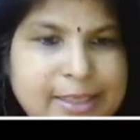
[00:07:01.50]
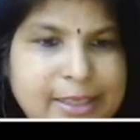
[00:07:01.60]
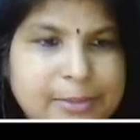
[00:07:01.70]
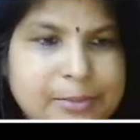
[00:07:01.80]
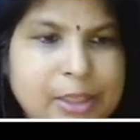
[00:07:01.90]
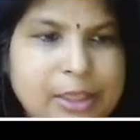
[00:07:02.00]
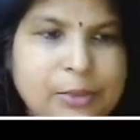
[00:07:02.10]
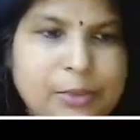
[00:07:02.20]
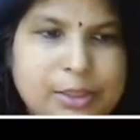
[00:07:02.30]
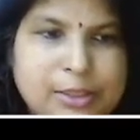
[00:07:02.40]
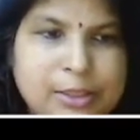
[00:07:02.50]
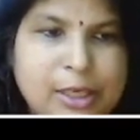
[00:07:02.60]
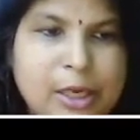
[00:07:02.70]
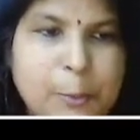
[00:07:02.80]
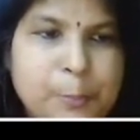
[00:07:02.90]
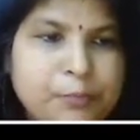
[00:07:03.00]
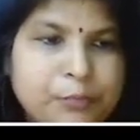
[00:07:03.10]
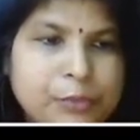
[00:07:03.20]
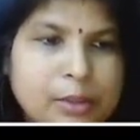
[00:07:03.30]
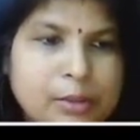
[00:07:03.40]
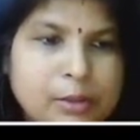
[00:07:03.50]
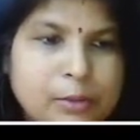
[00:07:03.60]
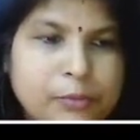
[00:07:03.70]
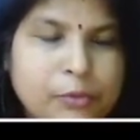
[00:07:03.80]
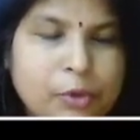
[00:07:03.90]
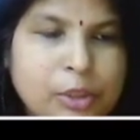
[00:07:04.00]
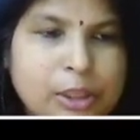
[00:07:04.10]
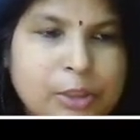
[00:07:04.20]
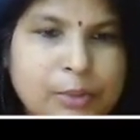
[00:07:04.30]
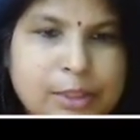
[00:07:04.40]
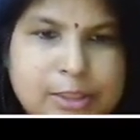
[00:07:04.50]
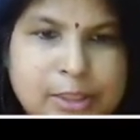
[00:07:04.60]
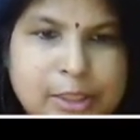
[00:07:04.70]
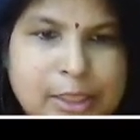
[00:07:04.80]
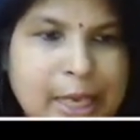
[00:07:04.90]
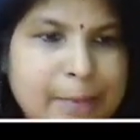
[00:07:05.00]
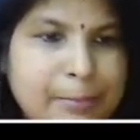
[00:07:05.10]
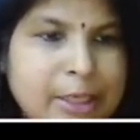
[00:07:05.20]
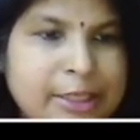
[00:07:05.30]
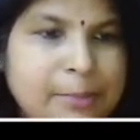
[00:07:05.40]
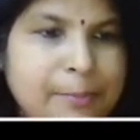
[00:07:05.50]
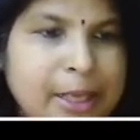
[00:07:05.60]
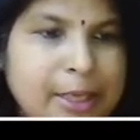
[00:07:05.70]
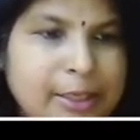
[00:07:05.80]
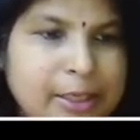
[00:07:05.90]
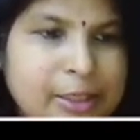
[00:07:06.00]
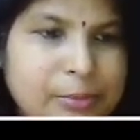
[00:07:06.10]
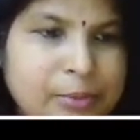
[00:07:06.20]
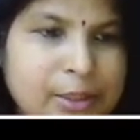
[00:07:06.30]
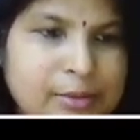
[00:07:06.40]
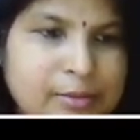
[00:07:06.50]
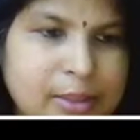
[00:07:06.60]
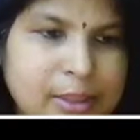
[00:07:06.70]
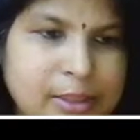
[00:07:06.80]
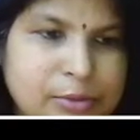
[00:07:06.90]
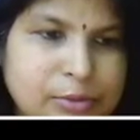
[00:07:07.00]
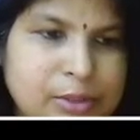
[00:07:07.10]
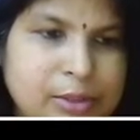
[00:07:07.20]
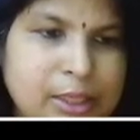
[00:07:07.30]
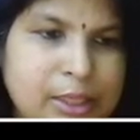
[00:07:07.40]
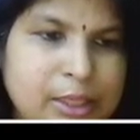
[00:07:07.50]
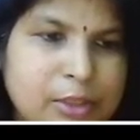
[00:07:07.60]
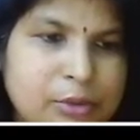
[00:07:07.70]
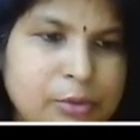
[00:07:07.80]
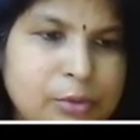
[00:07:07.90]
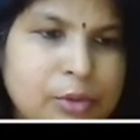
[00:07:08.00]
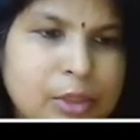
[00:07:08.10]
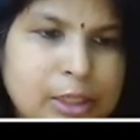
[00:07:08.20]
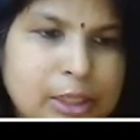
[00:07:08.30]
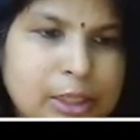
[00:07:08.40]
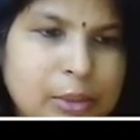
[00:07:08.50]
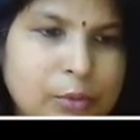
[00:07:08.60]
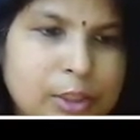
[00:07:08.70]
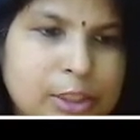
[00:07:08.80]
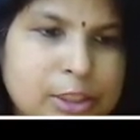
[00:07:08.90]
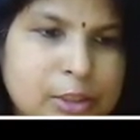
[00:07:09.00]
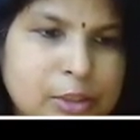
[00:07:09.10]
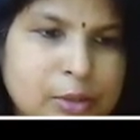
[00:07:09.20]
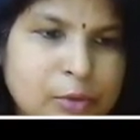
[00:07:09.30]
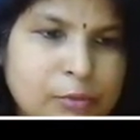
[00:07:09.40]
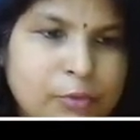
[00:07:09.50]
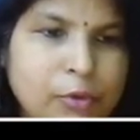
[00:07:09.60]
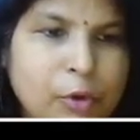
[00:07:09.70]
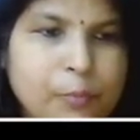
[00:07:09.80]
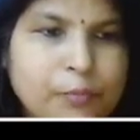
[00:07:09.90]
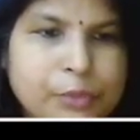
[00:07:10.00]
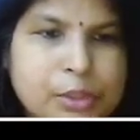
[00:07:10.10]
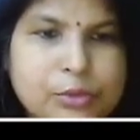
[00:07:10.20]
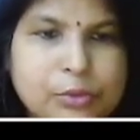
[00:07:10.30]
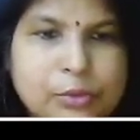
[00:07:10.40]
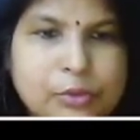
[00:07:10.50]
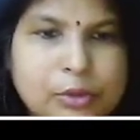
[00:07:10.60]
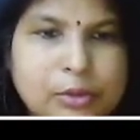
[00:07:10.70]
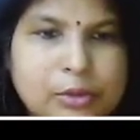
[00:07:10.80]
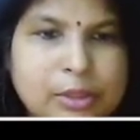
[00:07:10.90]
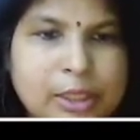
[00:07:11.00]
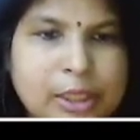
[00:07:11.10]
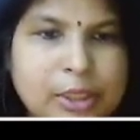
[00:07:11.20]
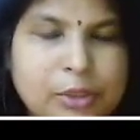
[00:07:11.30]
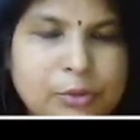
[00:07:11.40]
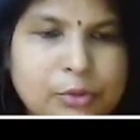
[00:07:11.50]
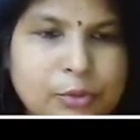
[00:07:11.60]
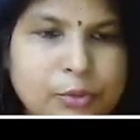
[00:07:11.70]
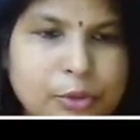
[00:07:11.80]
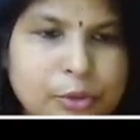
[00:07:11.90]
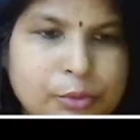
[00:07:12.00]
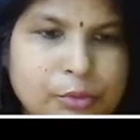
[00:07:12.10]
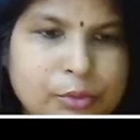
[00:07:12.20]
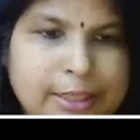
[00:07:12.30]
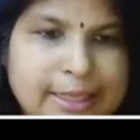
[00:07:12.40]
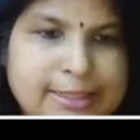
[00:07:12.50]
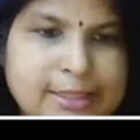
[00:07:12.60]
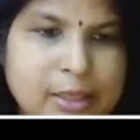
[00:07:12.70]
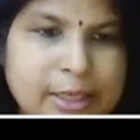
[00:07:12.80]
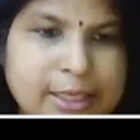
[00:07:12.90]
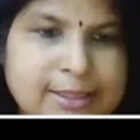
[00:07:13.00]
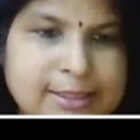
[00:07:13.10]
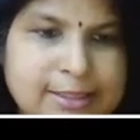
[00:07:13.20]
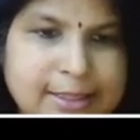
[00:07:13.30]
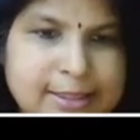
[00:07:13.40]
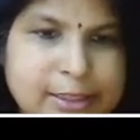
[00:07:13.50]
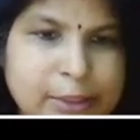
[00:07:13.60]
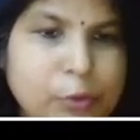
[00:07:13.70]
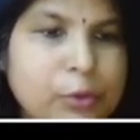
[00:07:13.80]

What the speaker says: of the equation. Now the fourth equation, I am multiplying it with 3. So 3 into equation 4. So 3 into 2u is again 6u